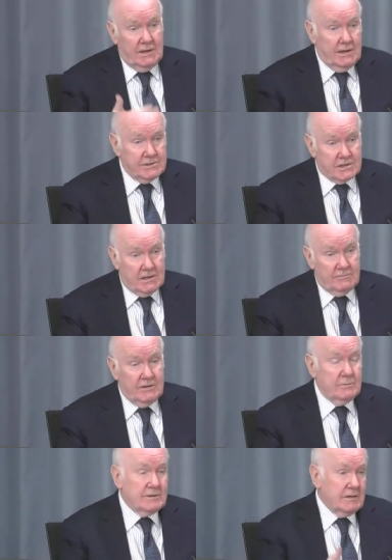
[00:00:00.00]

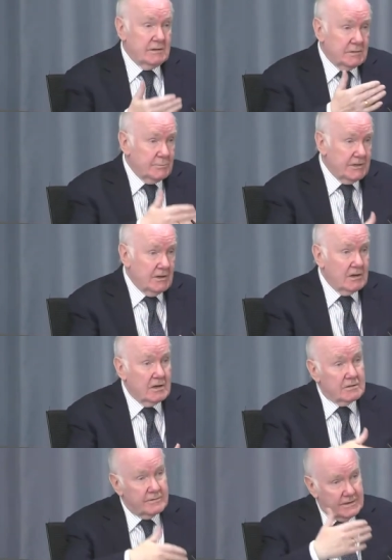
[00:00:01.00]
HIV tended to be
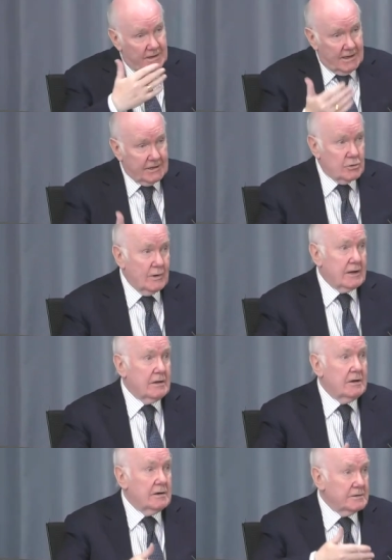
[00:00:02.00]
younger, they died
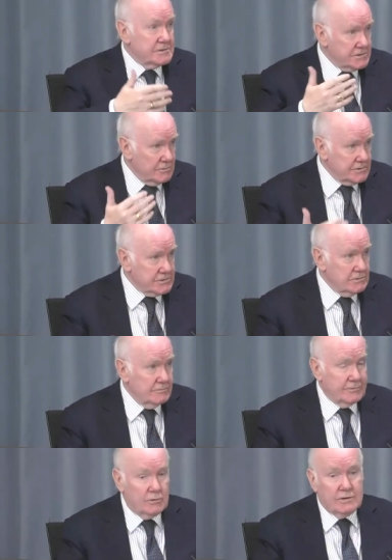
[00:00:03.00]
quicker, and so on and
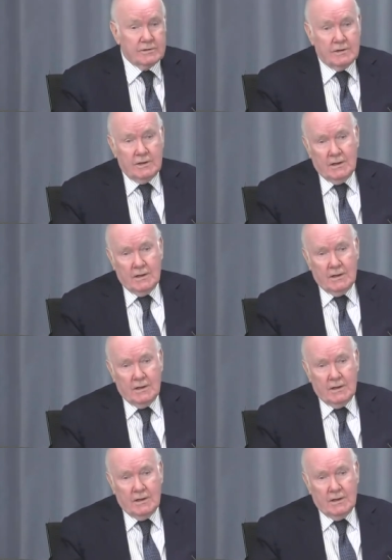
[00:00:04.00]
so forth.